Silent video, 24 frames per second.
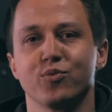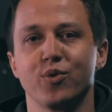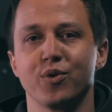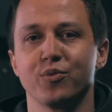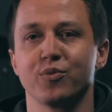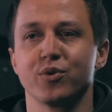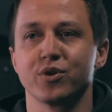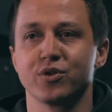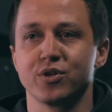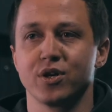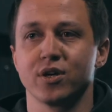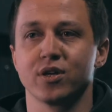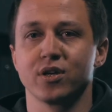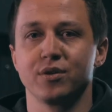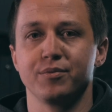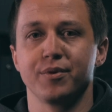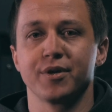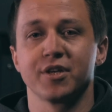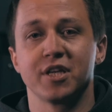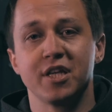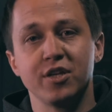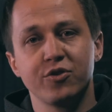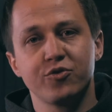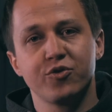when we're talking
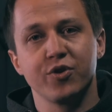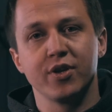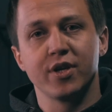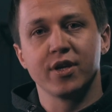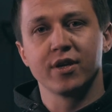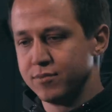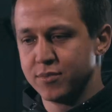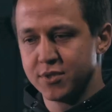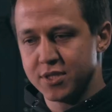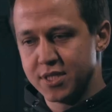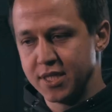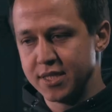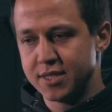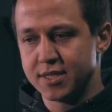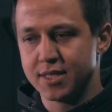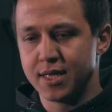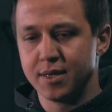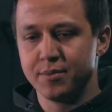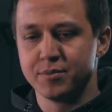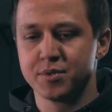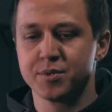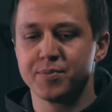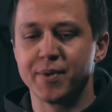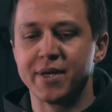about heat treating
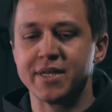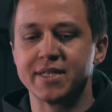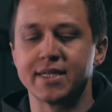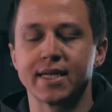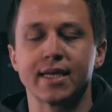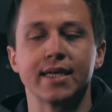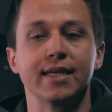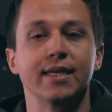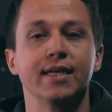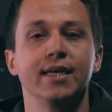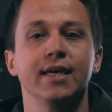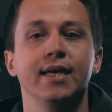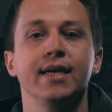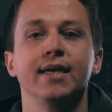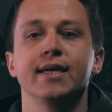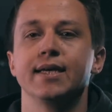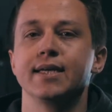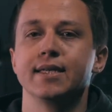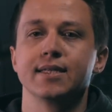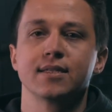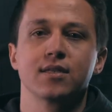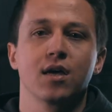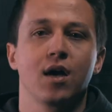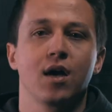systems basically is